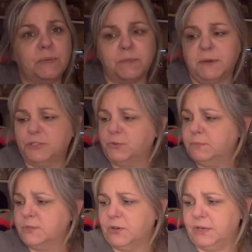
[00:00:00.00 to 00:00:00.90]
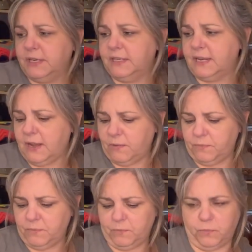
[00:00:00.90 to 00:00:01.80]
with mushrooms on it,
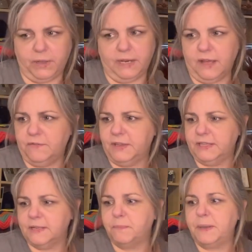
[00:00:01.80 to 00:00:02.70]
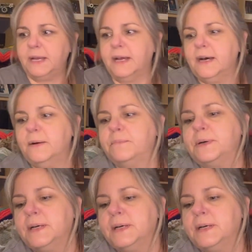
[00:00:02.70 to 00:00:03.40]
we love to pick up.